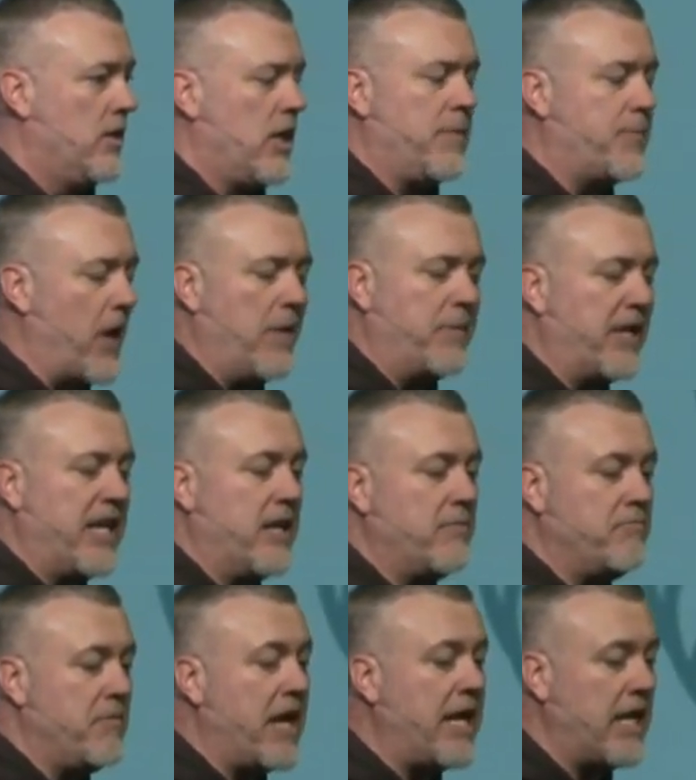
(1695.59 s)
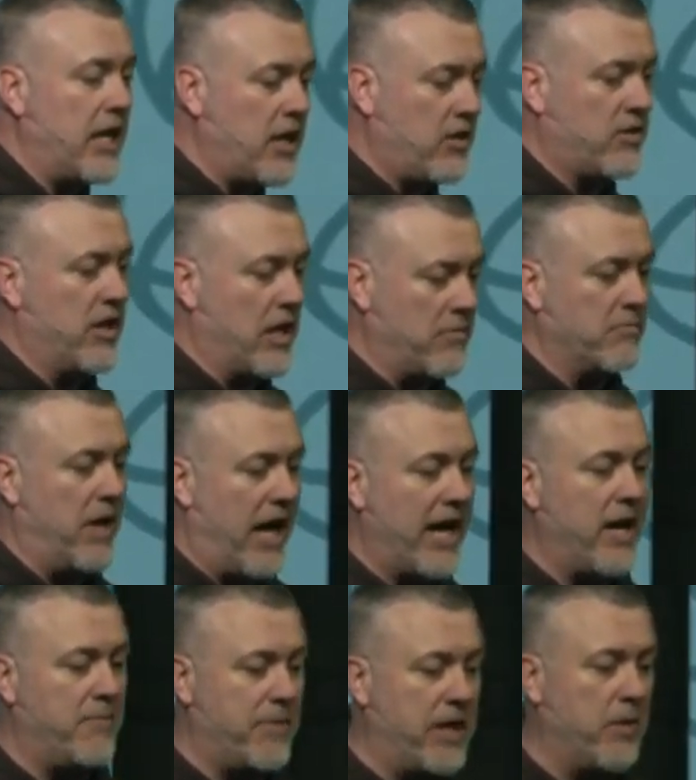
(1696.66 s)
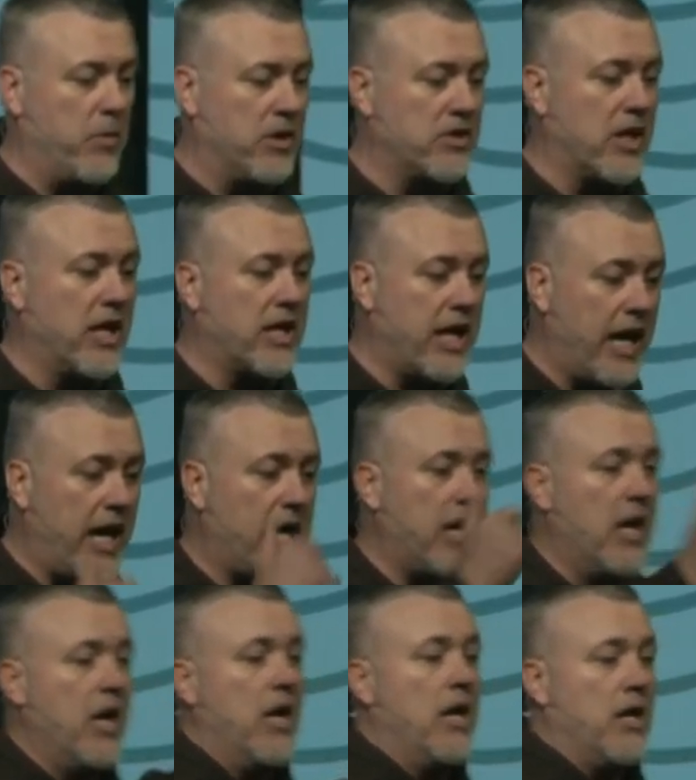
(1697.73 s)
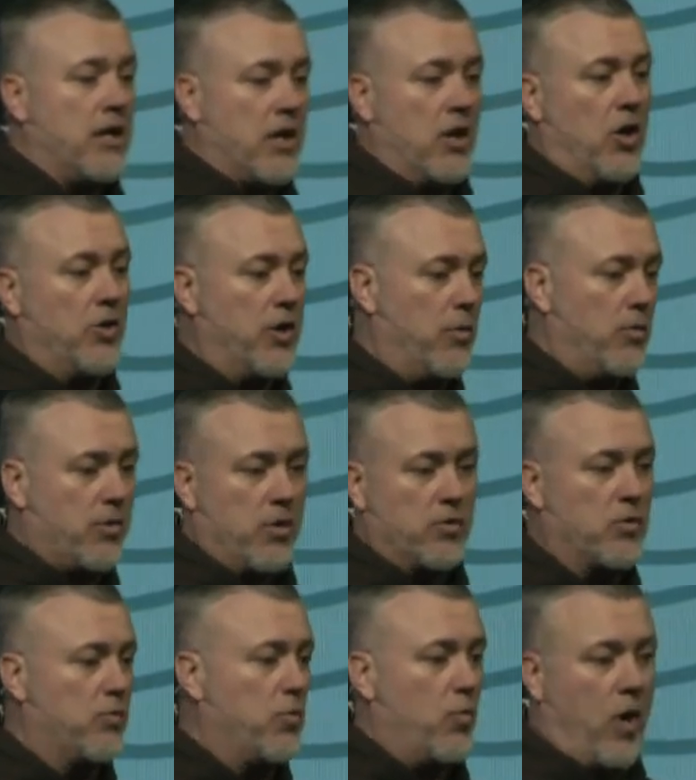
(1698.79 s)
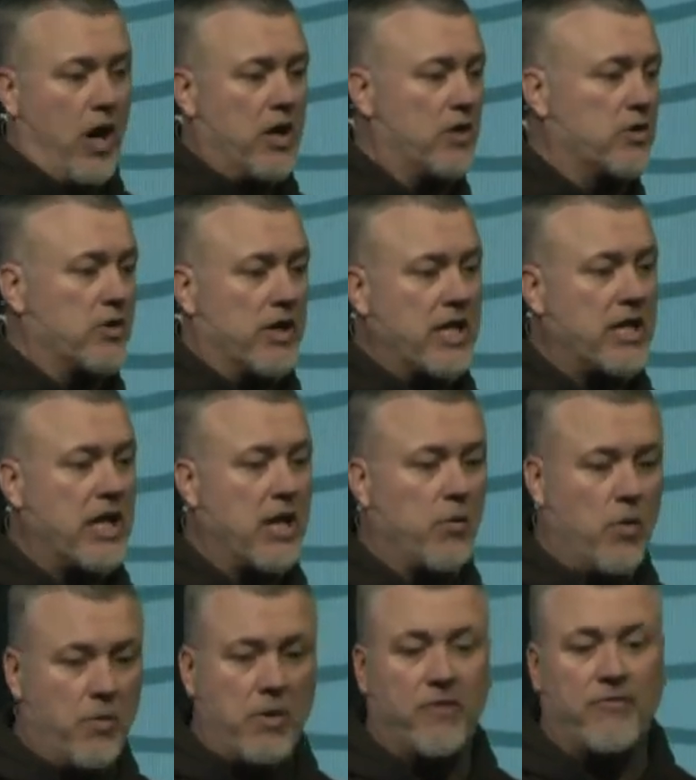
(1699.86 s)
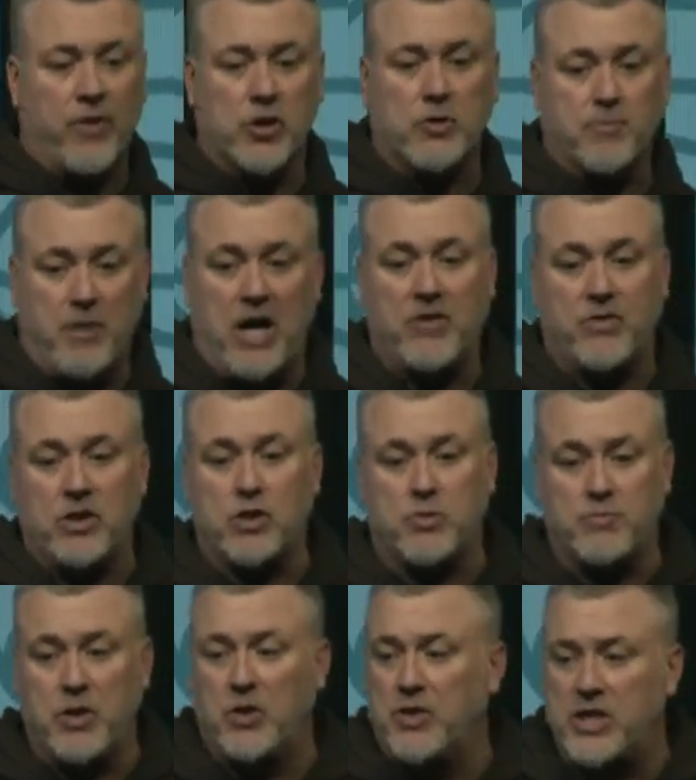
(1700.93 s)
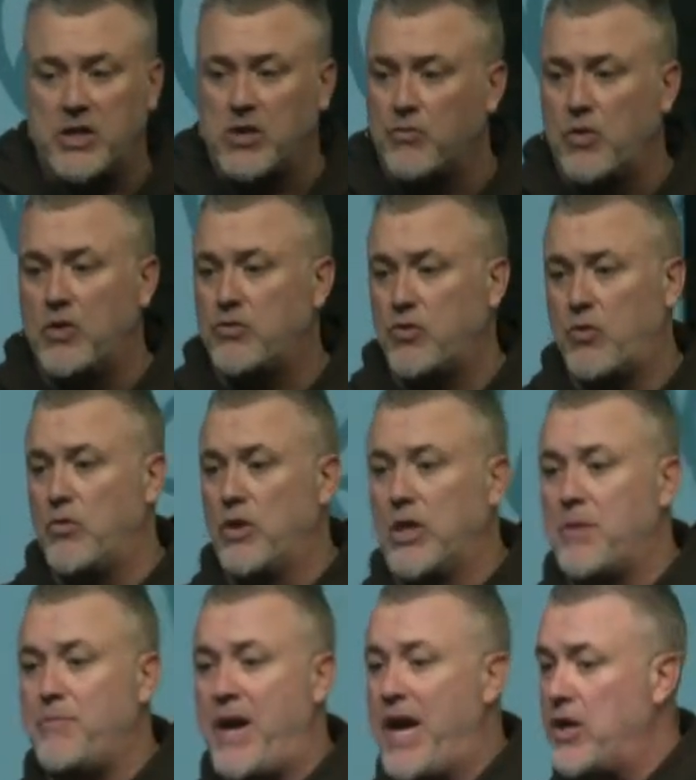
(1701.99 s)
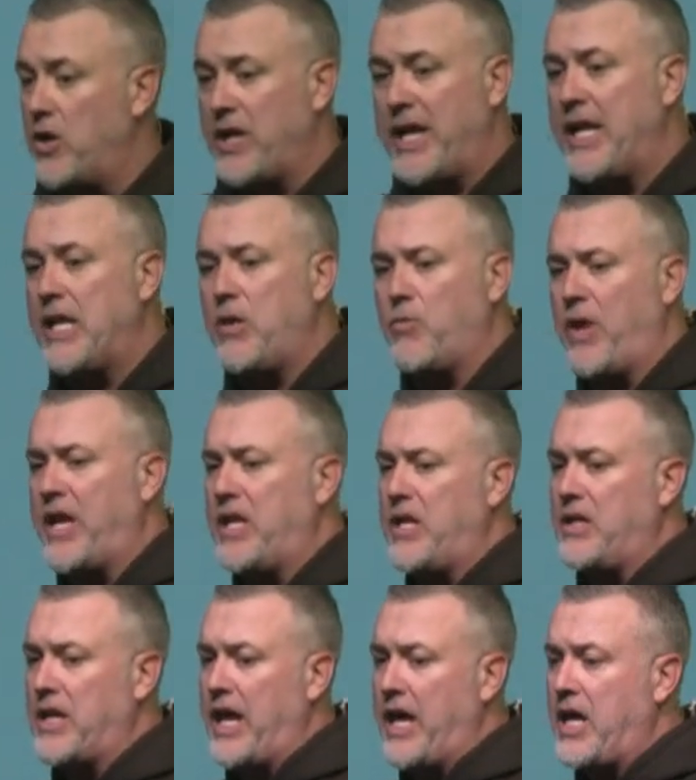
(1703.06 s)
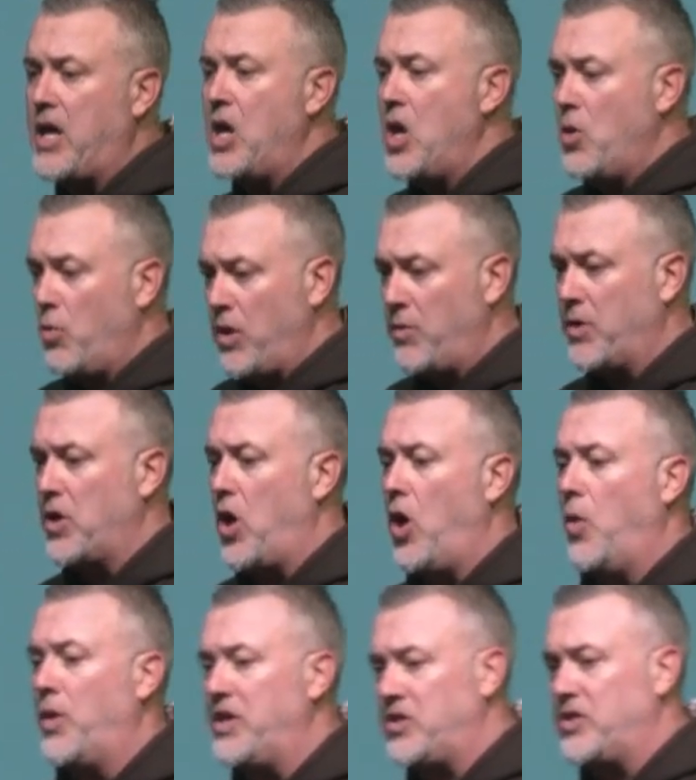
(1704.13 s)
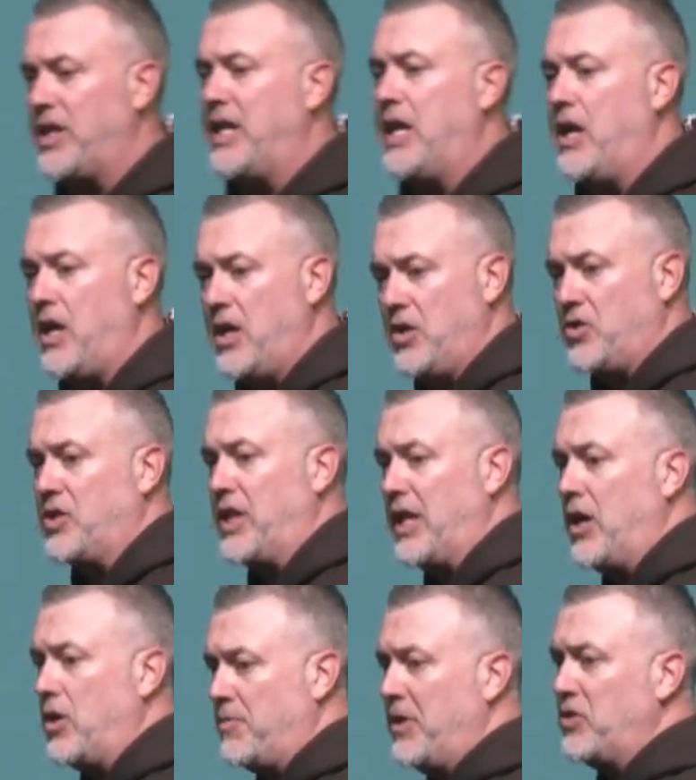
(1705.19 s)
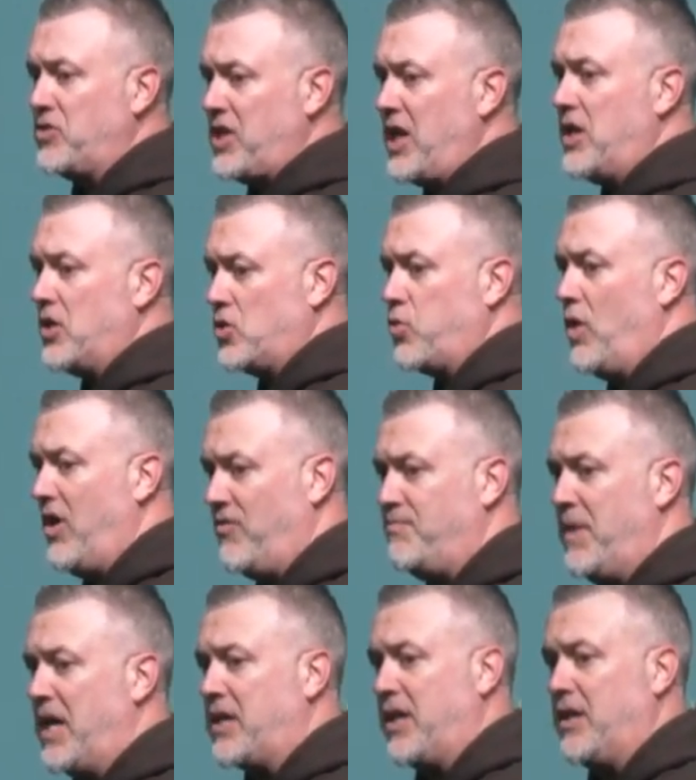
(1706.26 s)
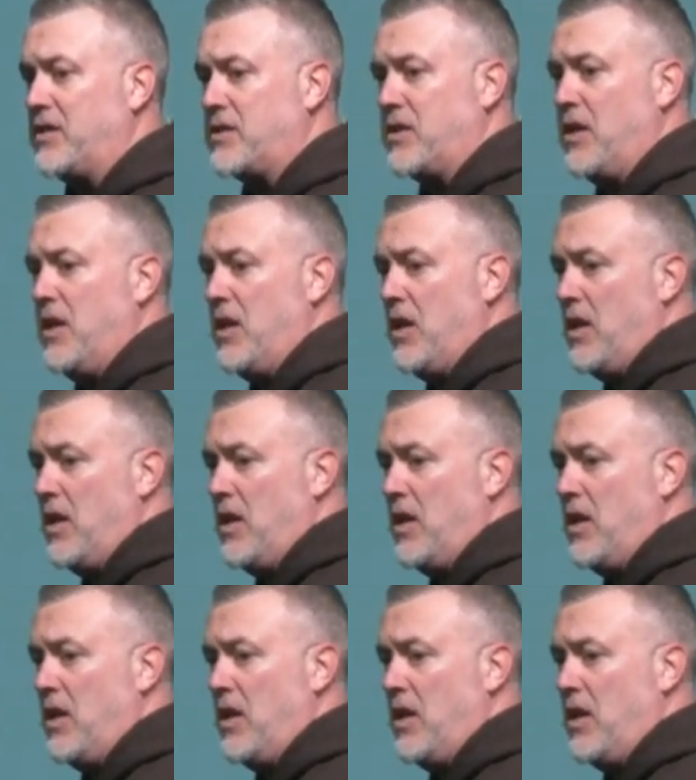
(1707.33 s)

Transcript: They probably didn't mean anything by it, but it was like, hey, you know, those water's leaking. When we first bought this building, the roofs were really bad. On any rainy day, we would always set out about 10 or 12 buckets.